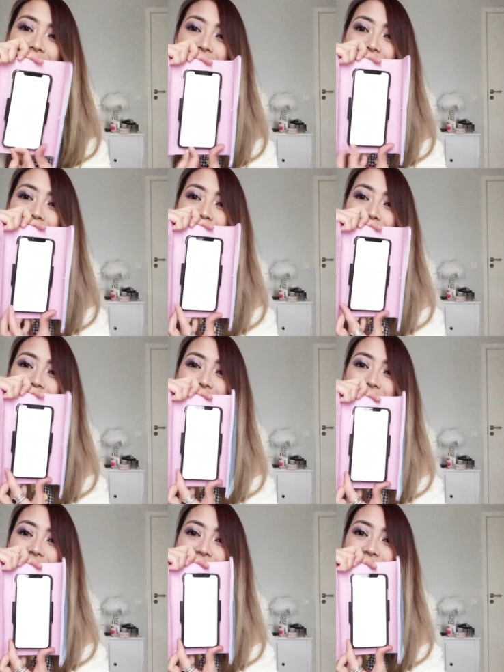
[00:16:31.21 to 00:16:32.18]
see
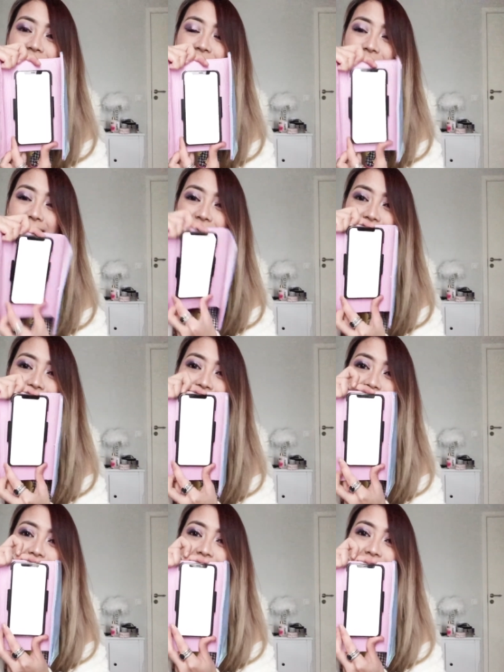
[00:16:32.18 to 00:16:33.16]

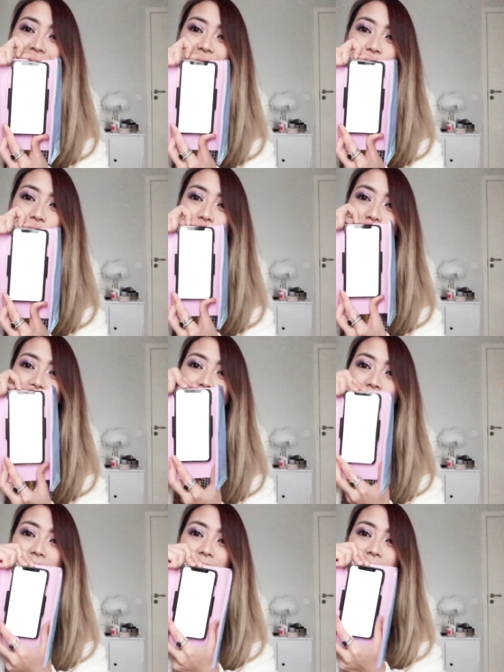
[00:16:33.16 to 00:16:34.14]
can I push it
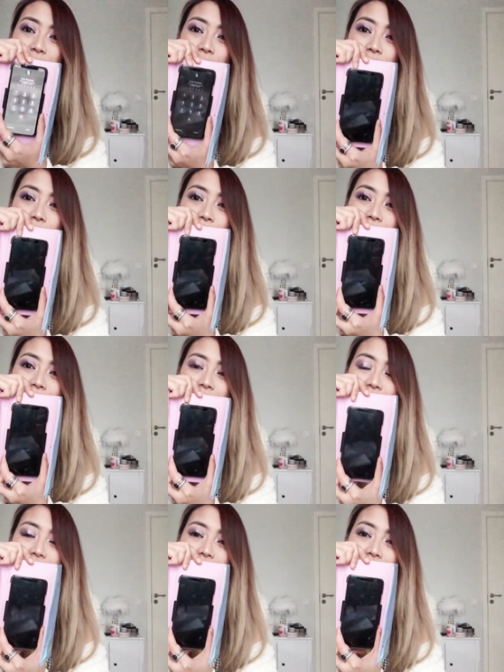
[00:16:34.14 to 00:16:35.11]
up or push it
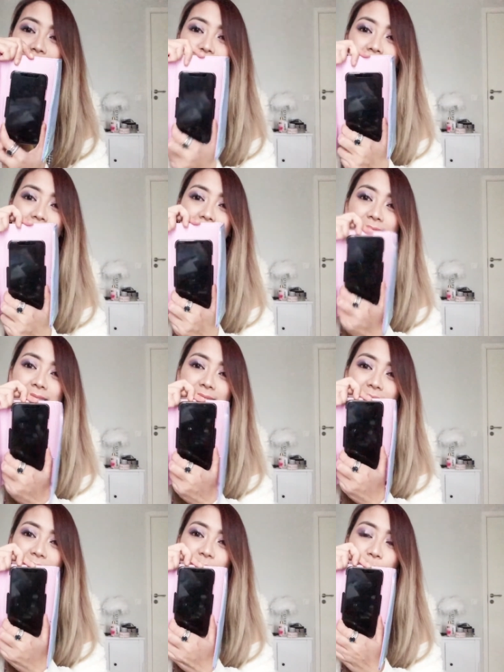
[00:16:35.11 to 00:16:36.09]
down it slides
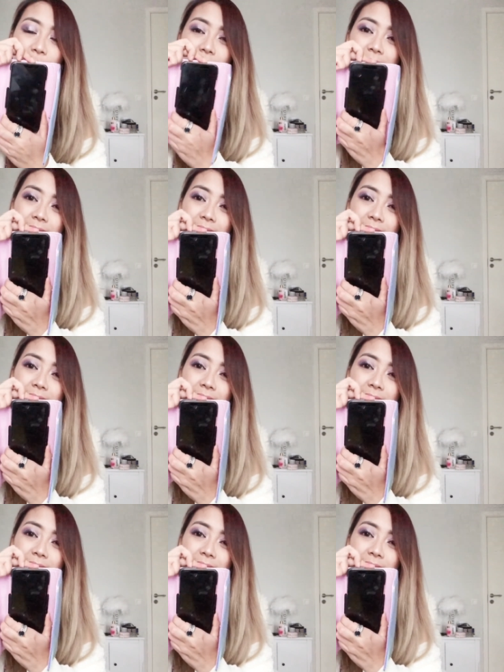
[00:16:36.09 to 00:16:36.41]
anyway